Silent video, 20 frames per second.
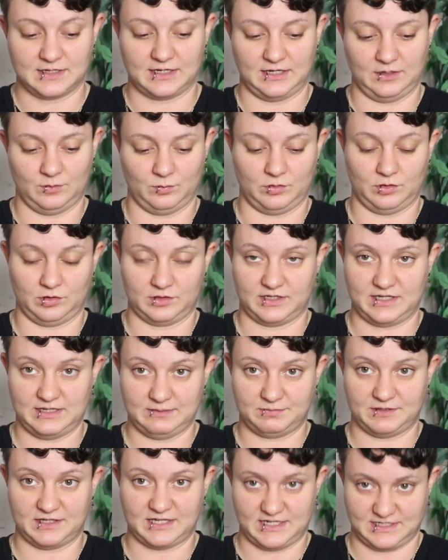it will
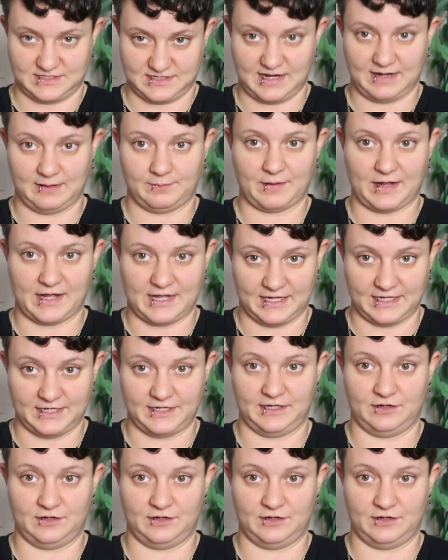keep the heat tape on